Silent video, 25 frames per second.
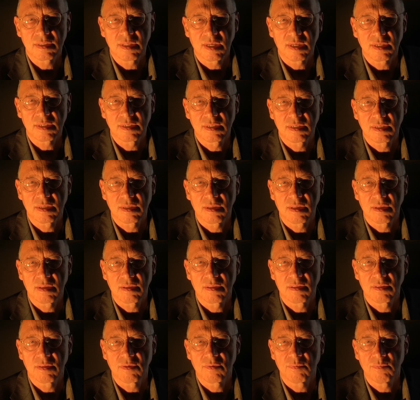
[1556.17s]
that
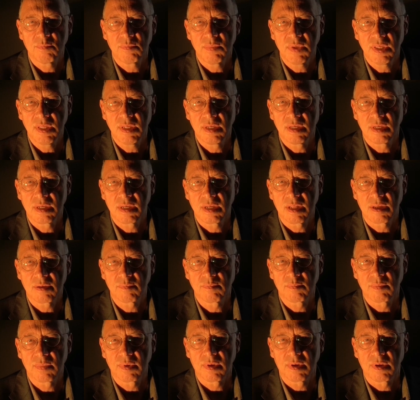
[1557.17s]
the mean
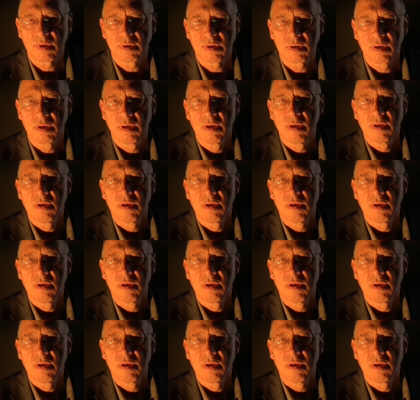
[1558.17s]
number